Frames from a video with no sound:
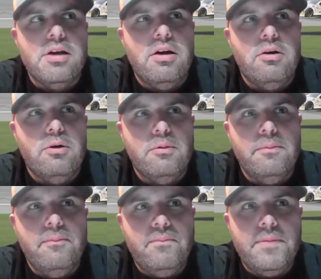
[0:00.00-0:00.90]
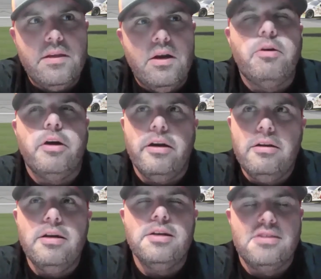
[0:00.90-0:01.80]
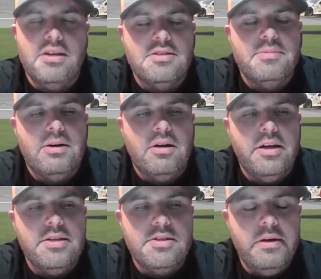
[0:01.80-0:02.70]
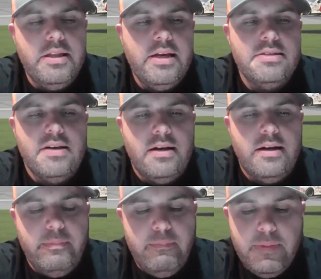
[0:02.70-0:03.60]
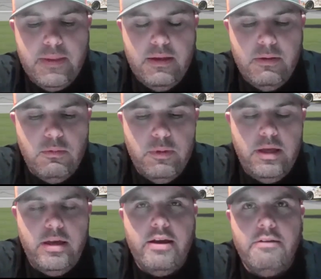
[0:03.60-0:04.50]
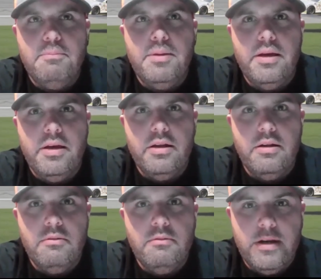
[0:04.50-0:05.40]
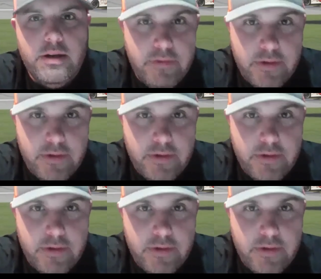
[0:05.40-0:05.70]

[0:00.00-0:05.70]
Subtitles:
So, okay, that sounds about right. So, in that time, we have been very,